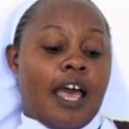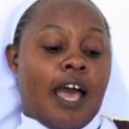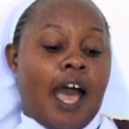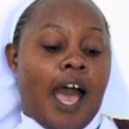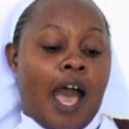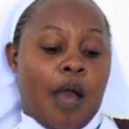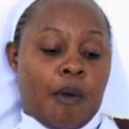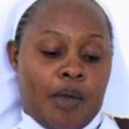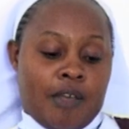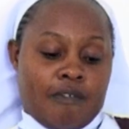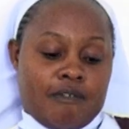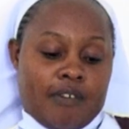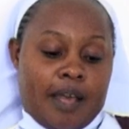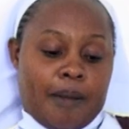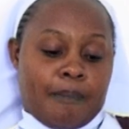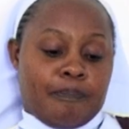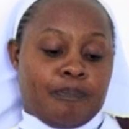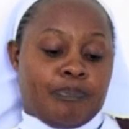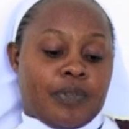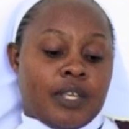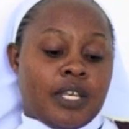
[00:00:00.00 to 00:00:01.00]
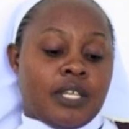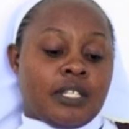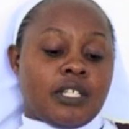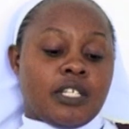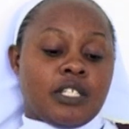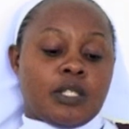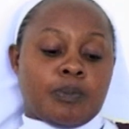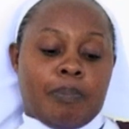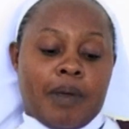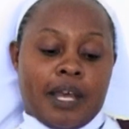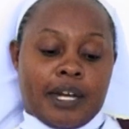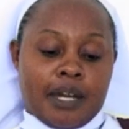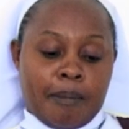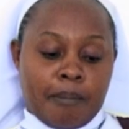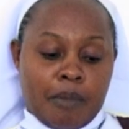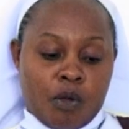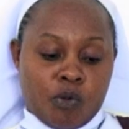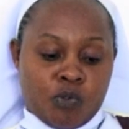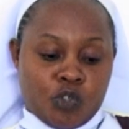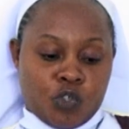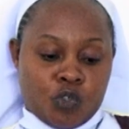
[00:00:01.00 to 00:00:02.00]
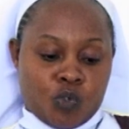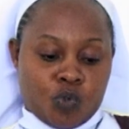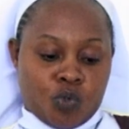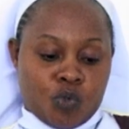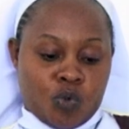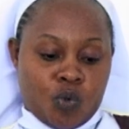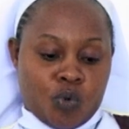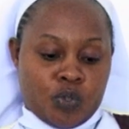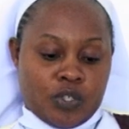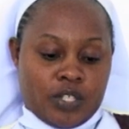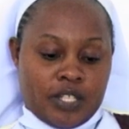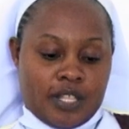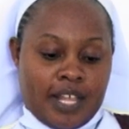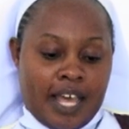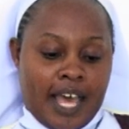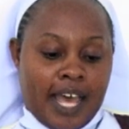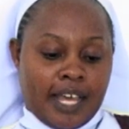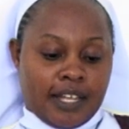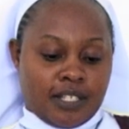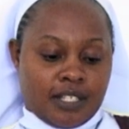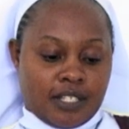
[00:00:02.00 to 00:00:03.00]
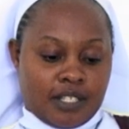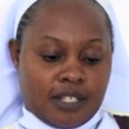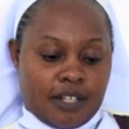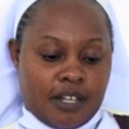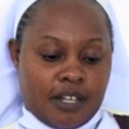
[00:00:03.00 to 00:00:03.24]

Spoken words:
However, it is paramount to note that